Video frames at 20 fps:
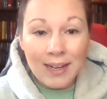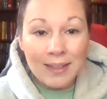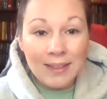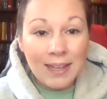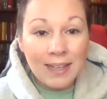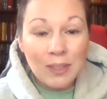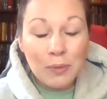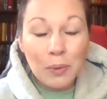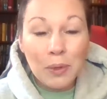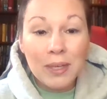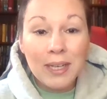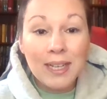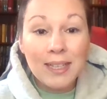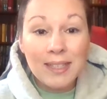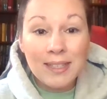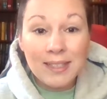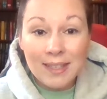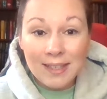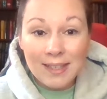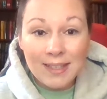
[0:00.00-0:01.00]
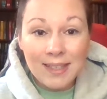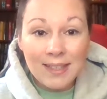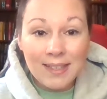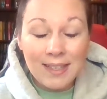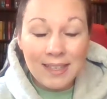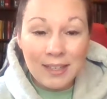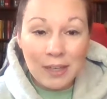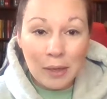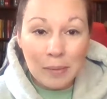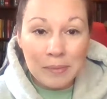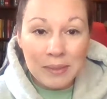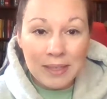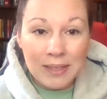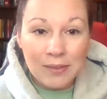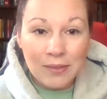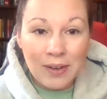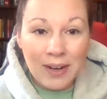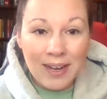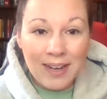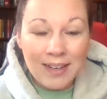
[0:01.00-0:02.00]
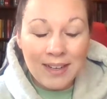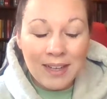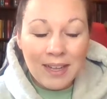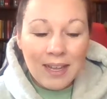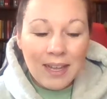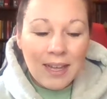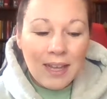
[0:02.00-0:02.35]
And that's where consistency comes in, right?